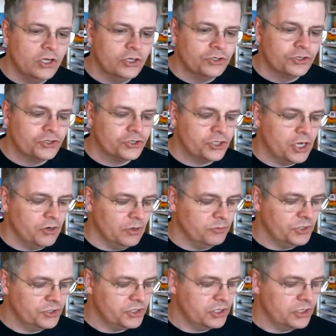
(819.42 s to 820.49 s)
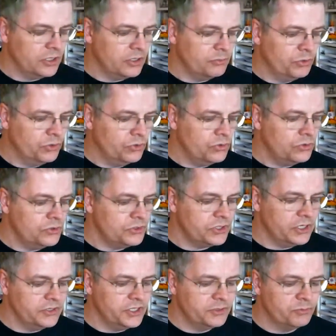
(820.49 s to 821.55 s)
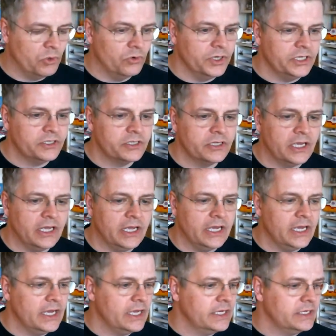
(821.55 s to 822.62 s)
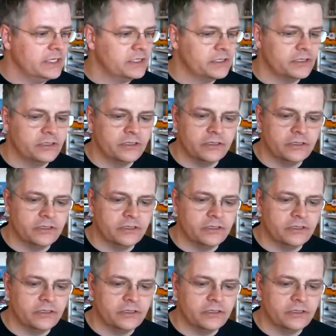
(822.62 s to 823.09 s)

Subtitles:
So I'm just going to pause at this point and